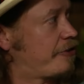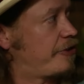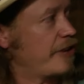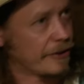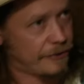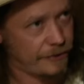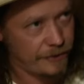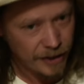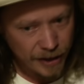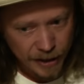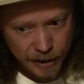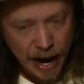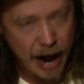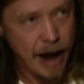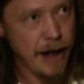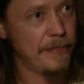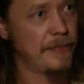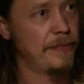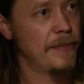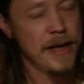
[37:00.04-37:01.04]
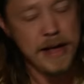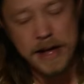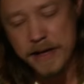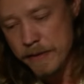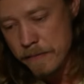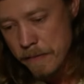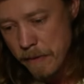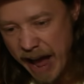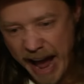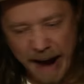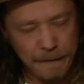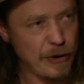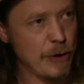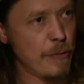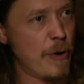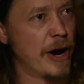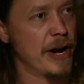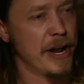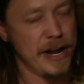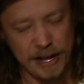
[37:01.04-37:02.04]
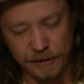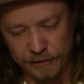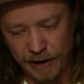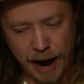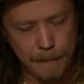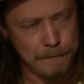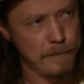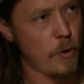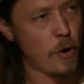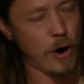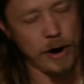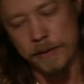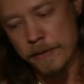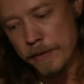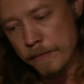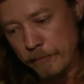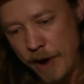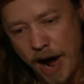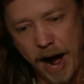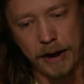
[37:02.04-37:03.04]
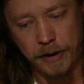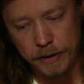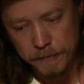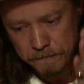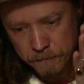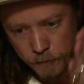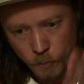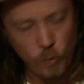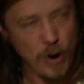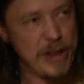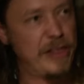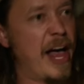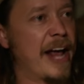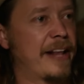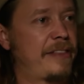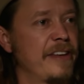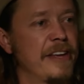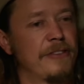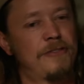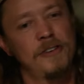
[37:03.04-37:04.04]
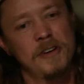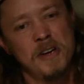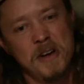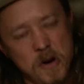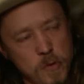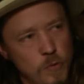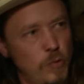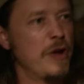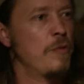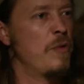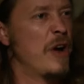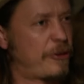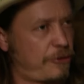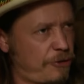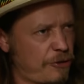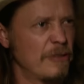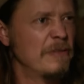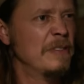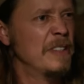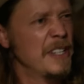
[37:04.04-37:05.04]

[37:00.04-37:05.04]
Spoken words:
this. Everyone is on board, Brock, we like this. We wish,